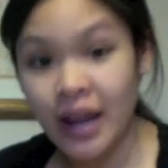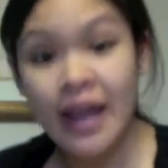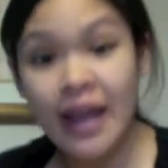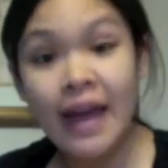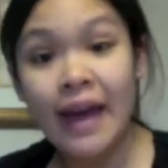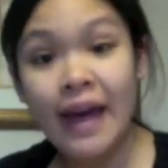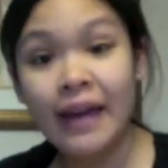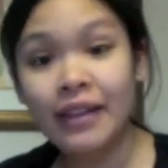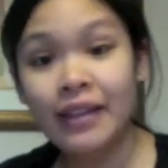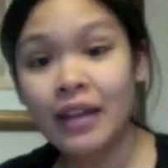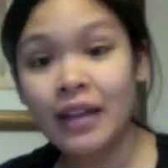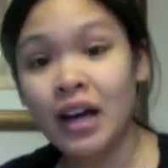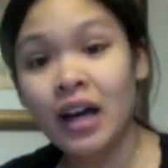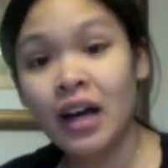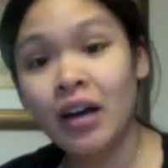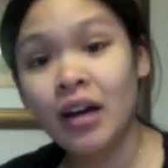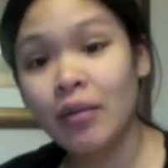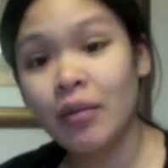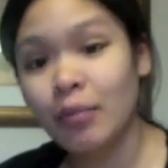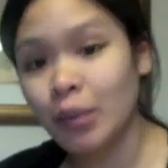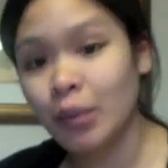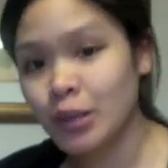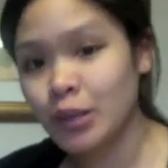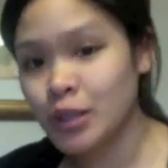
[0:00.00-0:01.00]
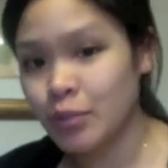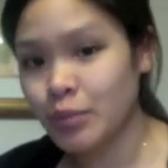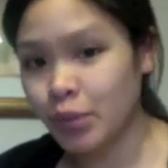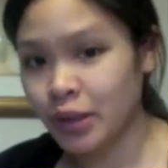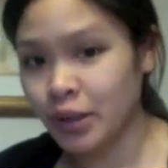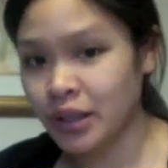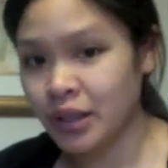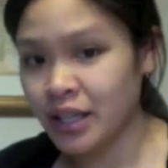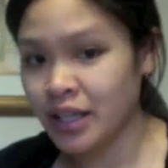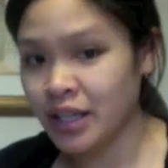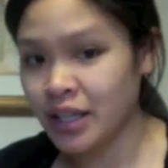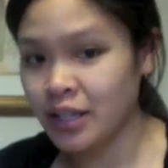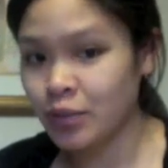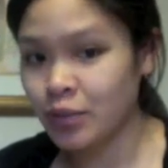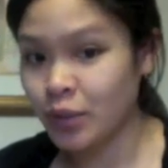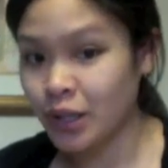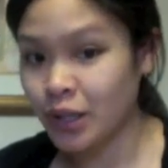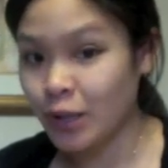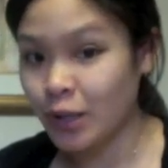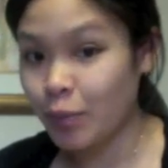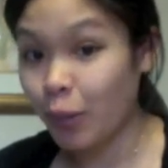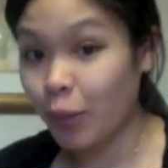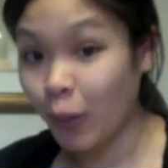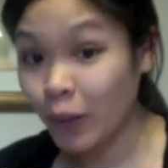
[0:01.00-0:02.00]
And the most important thing is when you
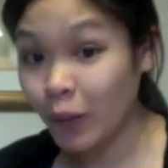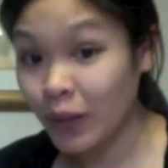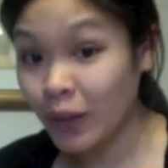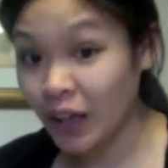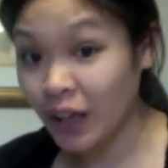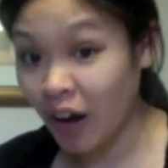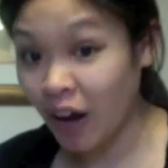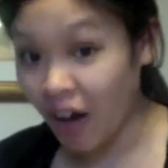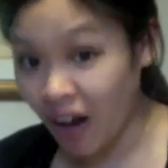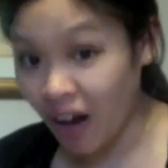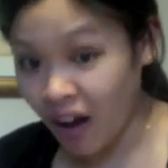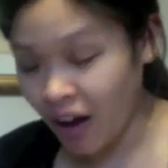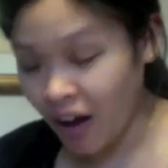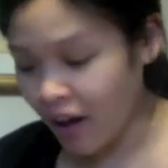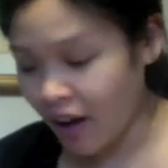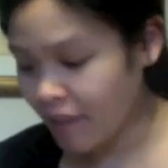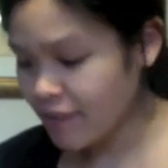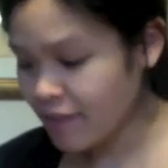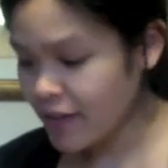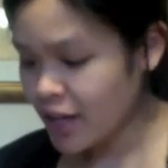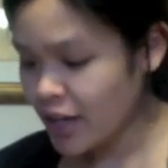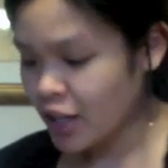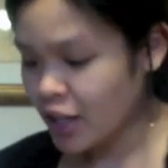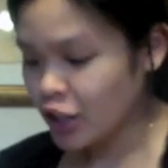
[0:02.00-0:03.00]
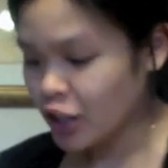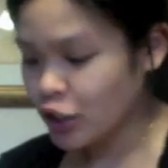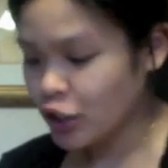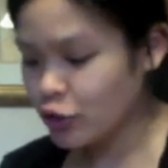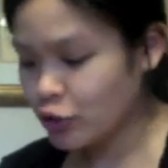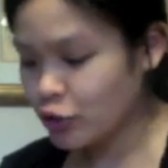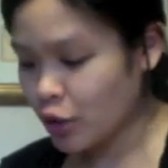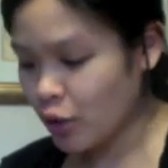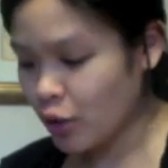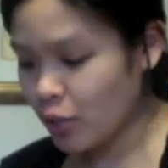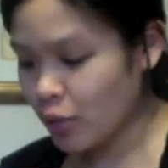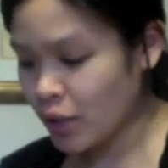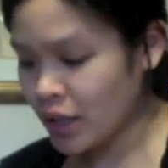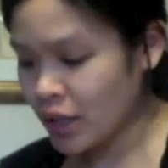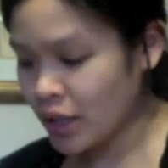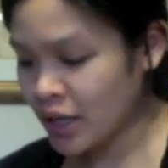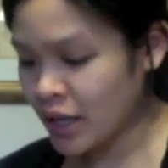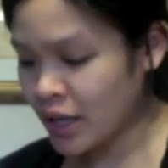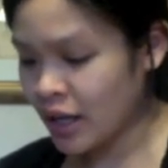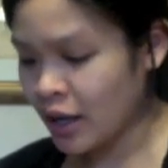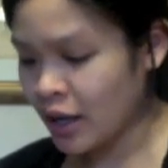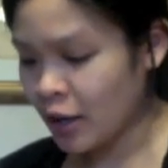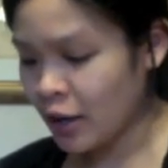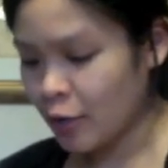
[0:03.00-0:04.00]
pull it off, you don't want
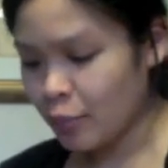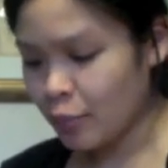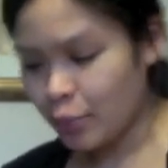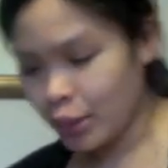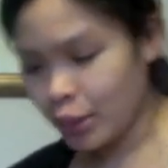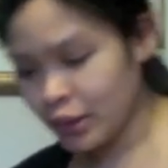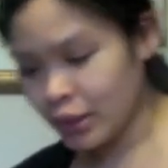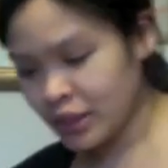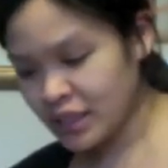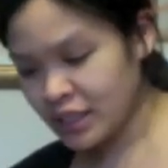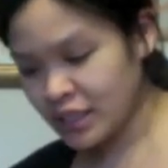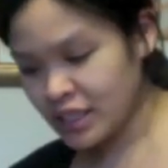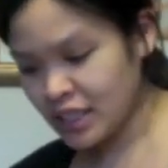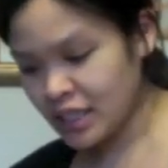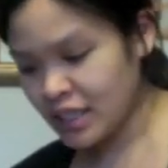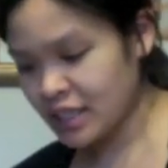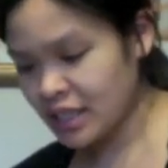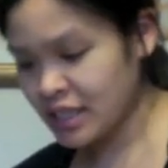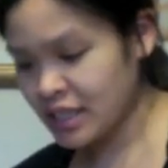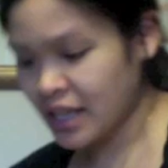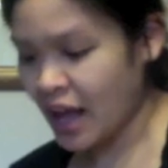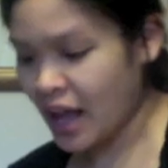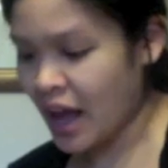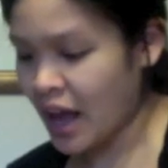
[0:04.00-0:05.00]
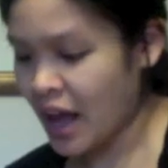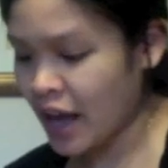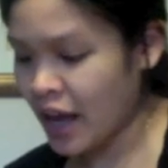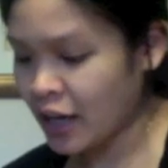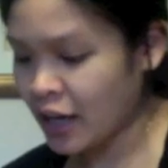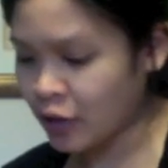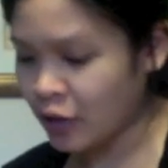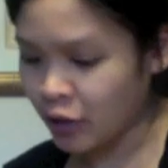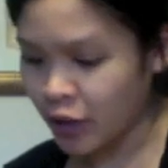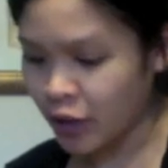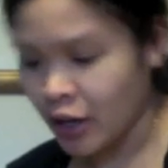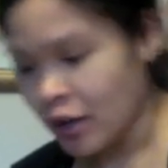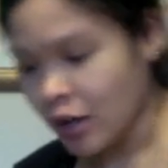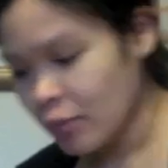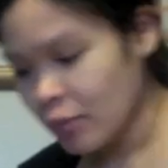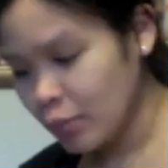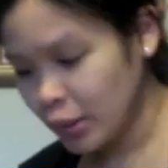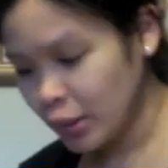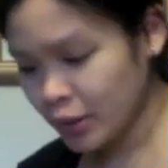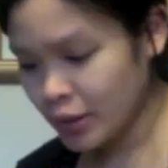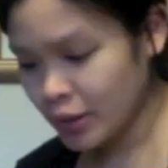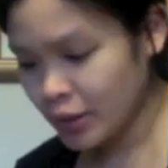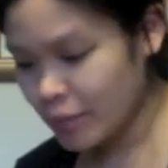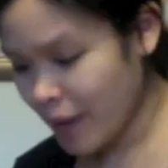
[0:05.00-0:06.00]
to pull it to the side or
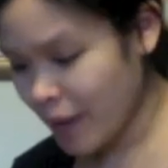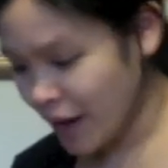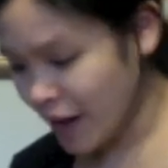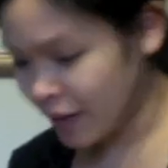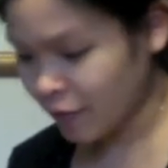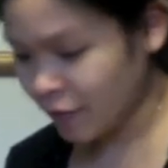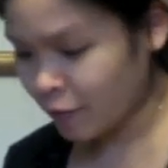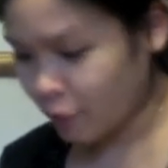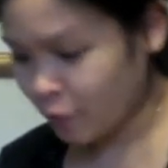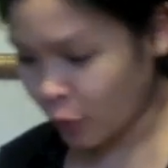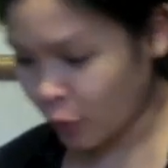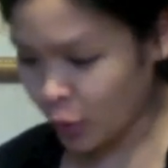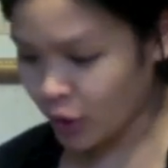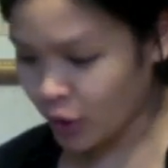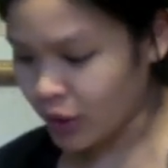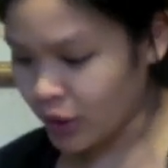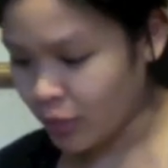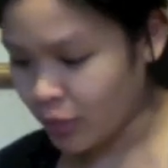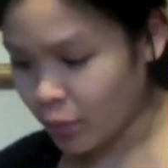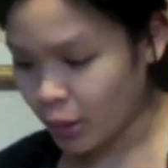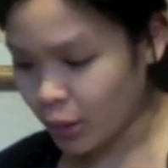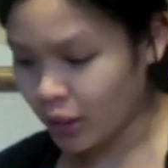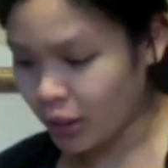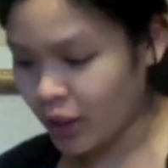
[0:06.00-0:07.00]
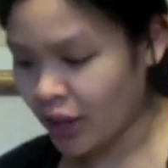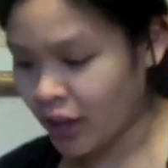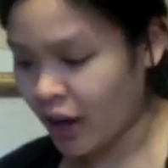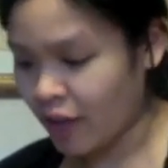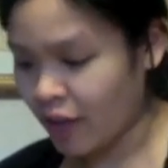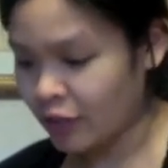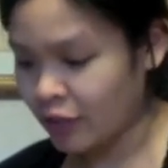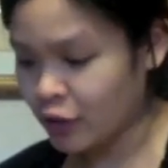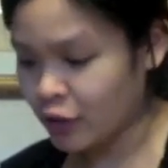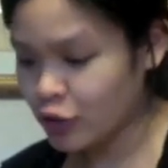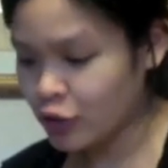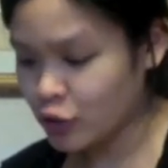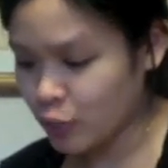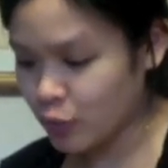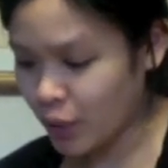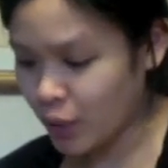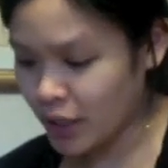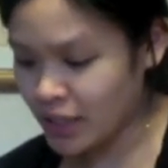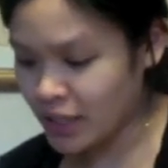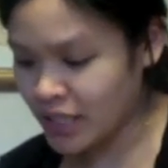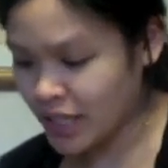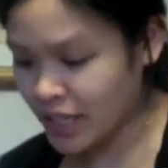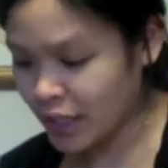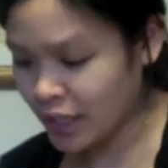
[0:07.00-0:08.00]
pull it back and forth and pull it off. You just
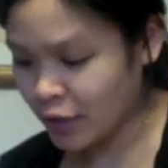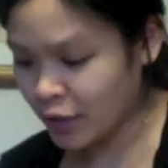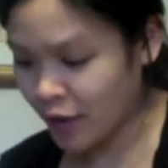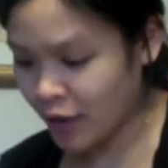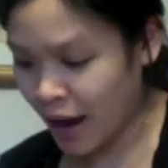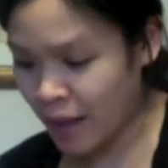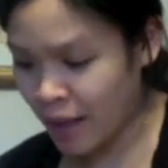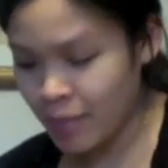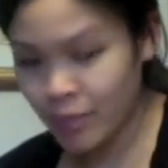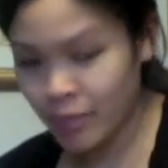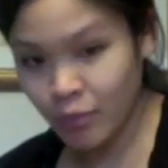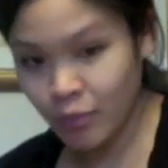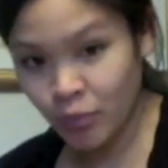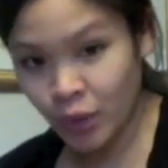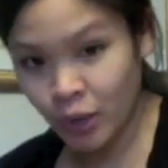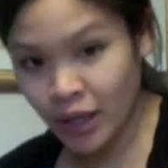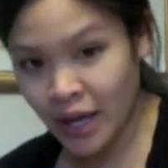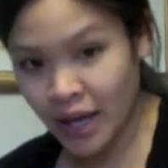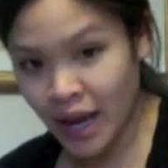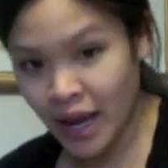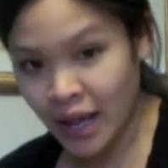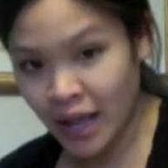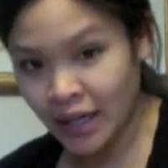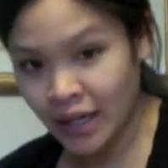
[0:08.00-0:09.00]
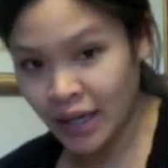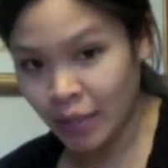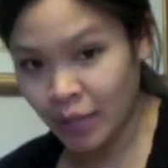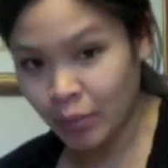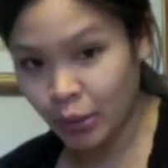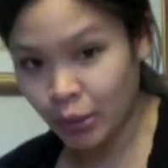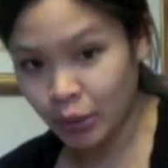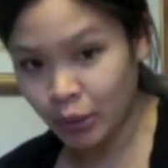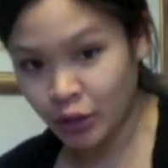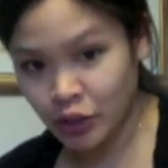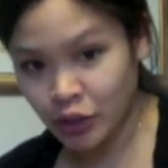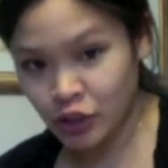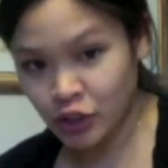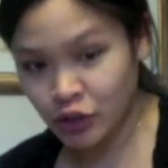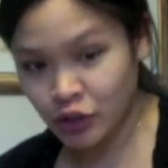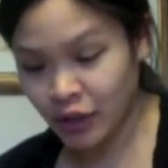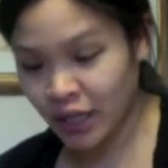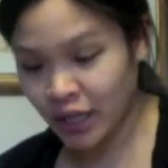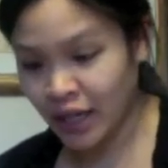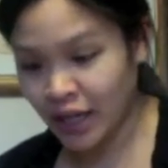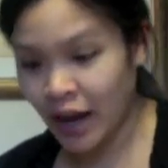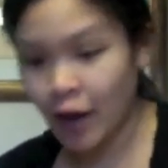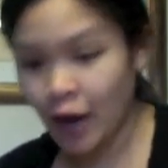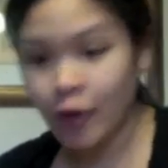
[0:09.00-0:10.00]
want to grab one end and pull it
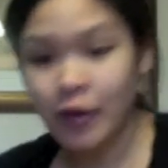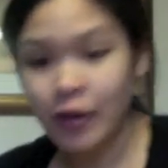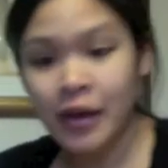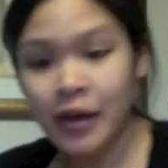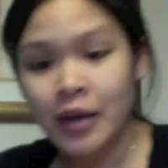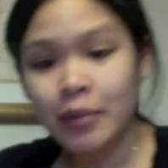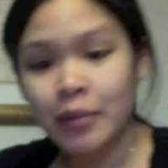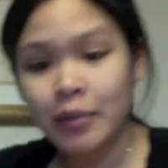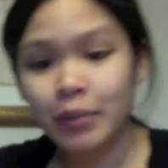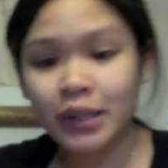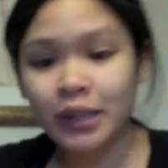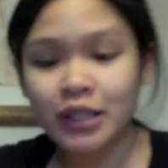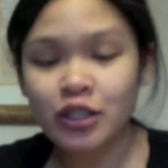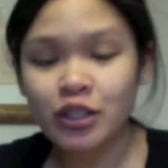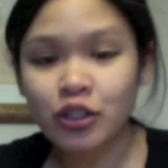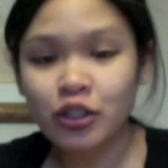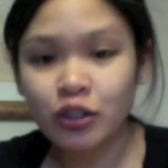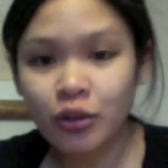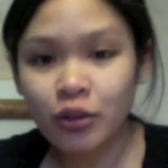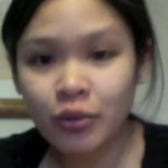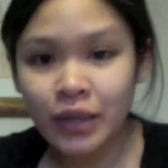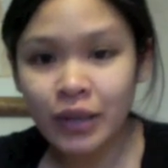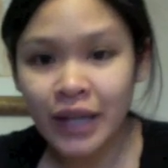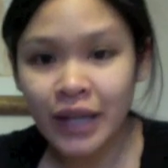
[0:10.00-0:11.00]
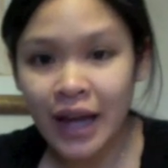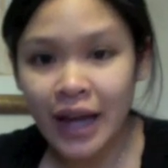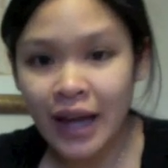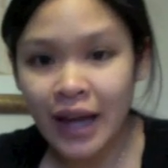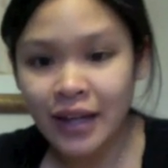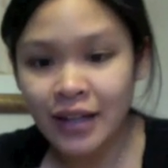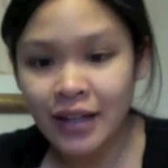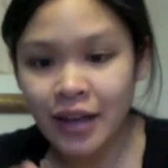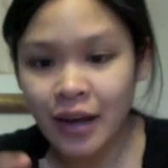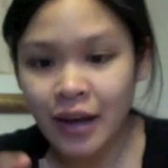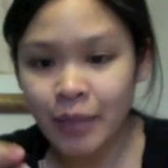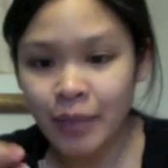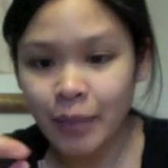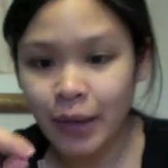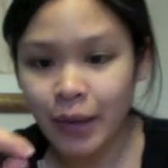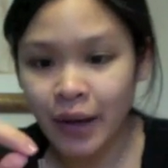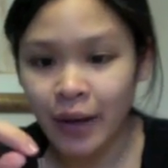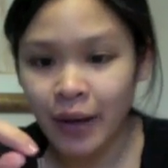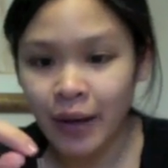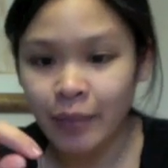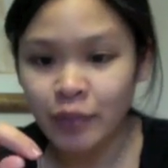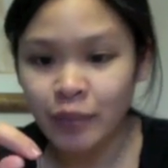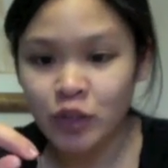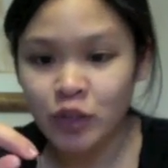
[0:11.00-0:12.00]
straight out, because you don't want to end up
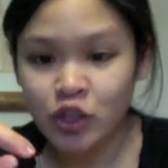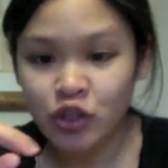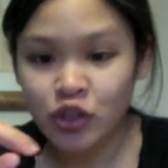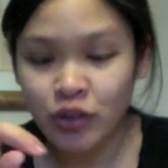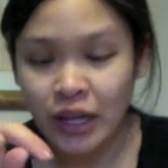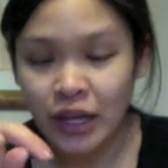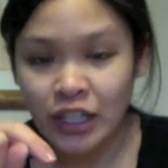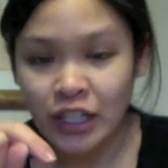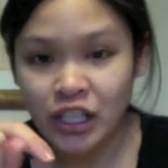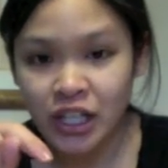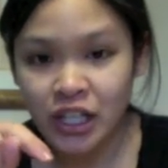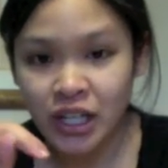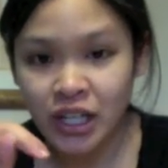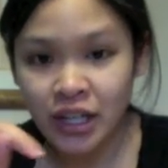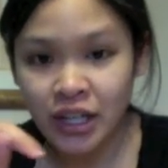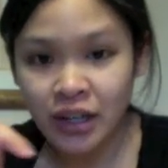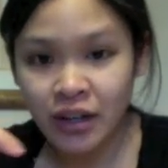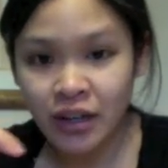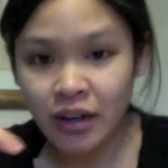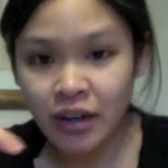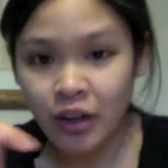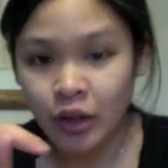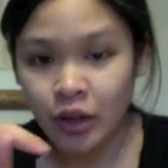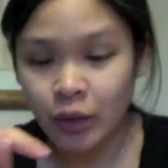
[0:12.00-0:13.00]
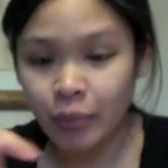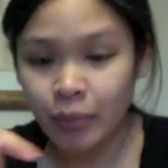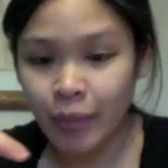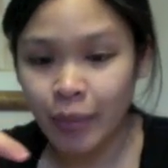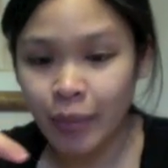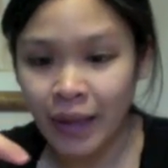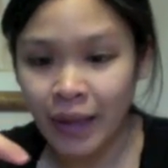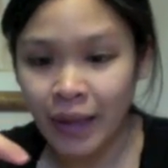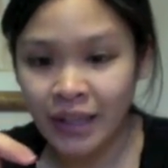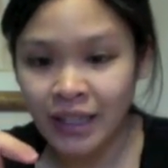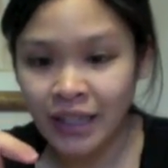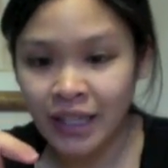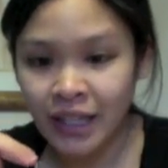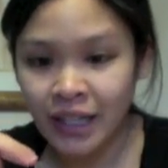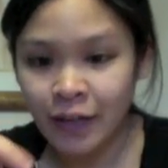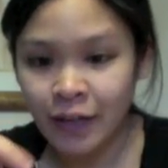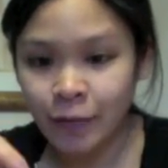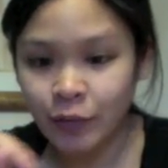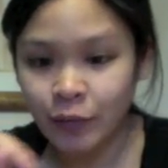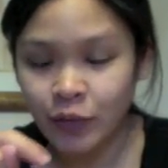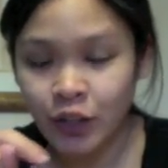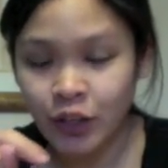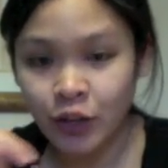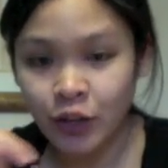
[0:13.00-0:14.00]
stretching or bending,
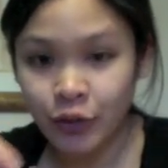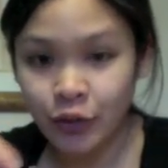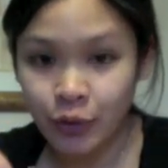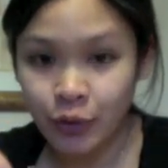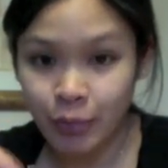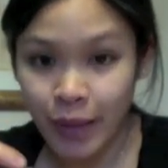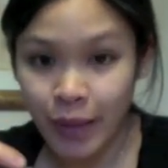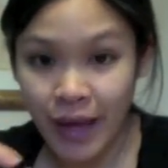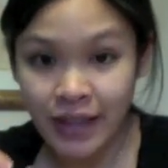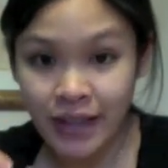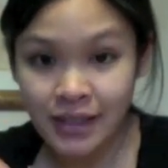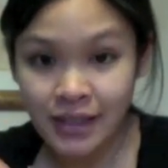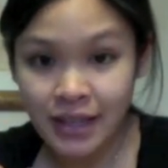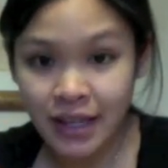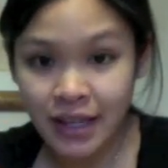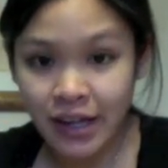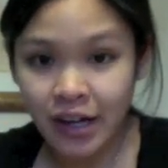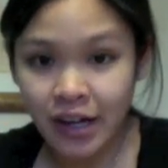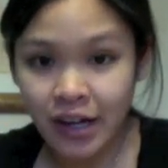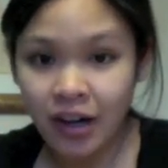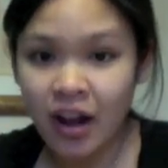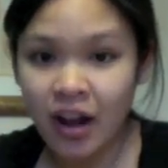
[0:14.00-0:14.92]
the plastic here.